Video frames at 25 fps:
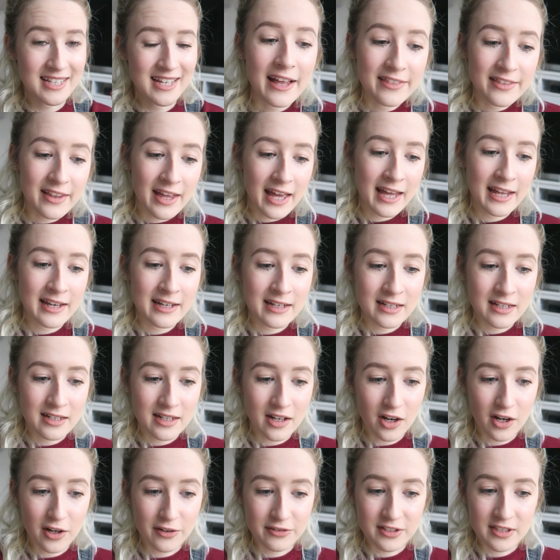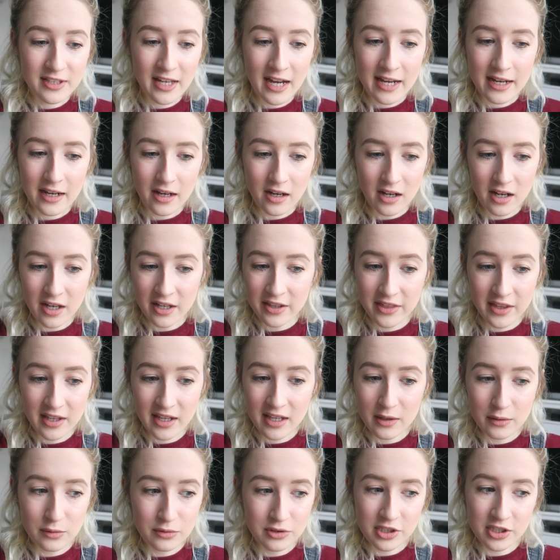And then after that, I
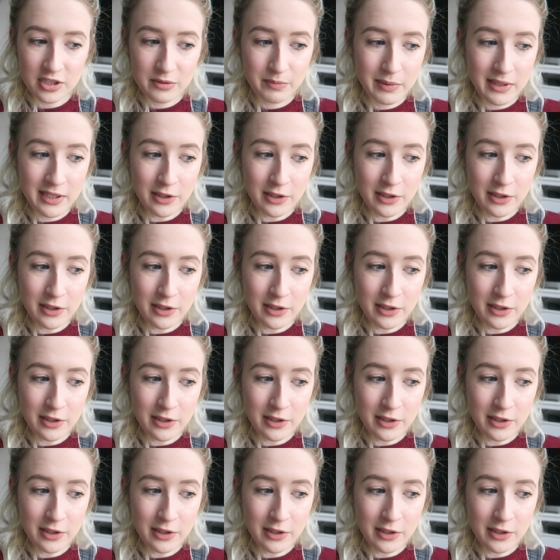think it will just